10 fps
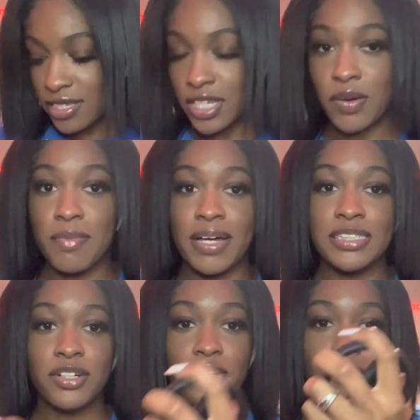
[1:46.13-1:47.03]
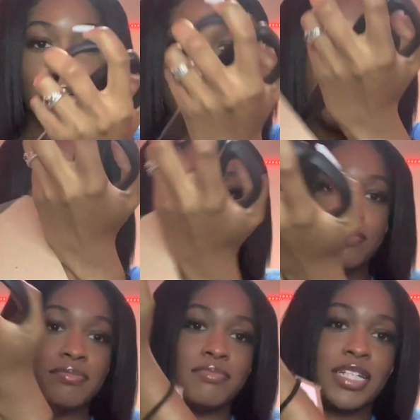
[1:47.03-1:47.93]
So we're about to open them.
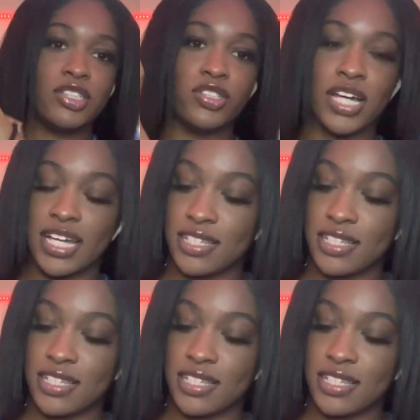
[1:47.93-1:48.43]
Let you guys